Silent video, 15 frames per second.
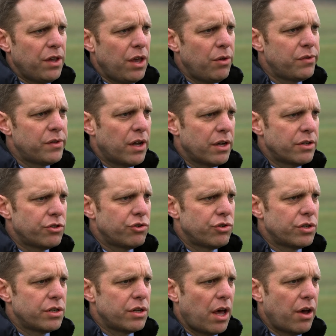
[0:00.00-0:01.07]
use
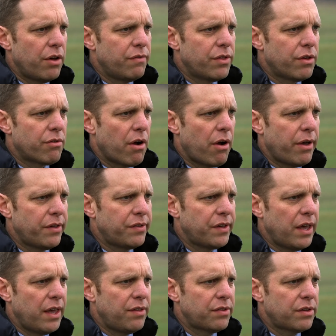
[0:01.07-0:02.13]
nitrogen over the growing
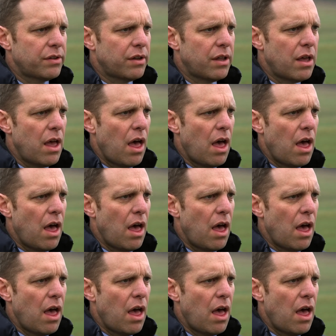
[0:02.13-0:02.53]
season